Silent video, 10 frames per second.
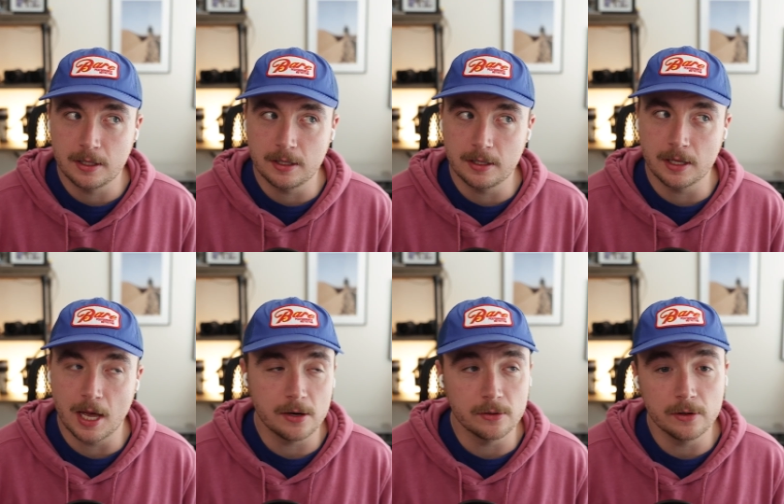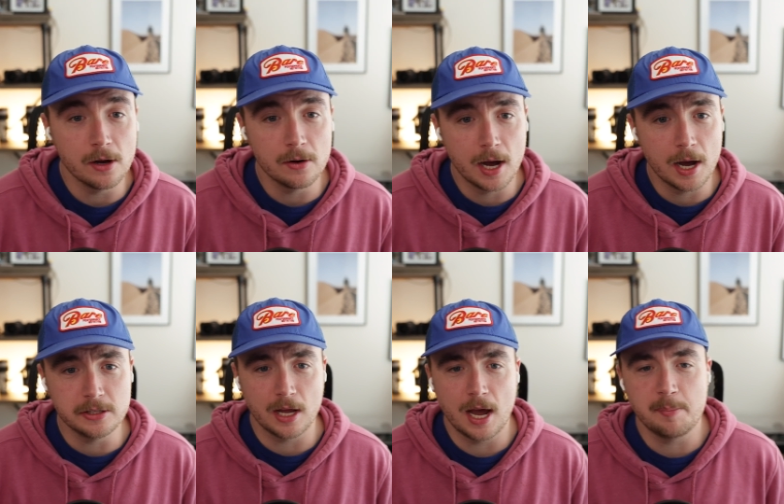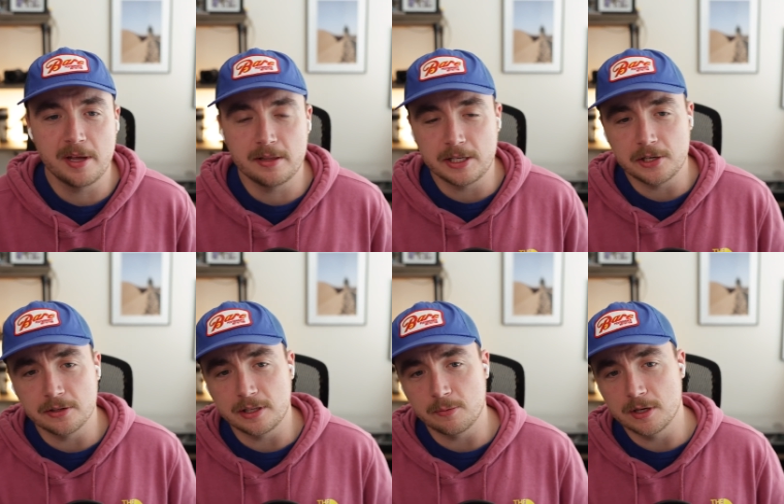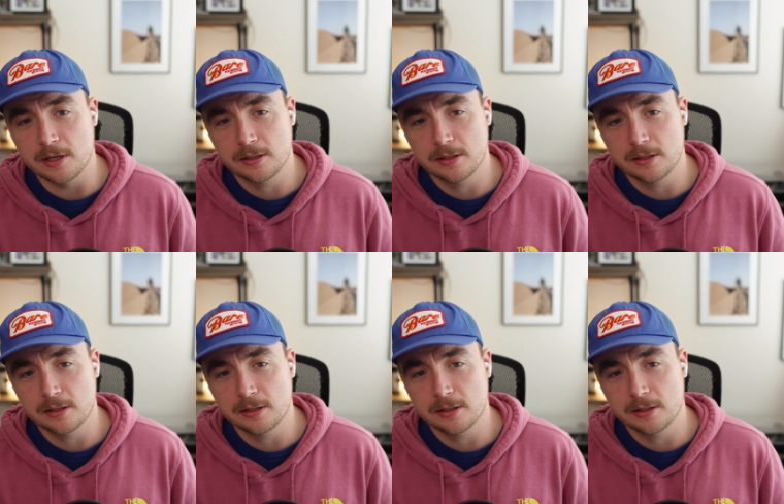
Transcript: Yeah, I don't know. I just I pay the yearly one.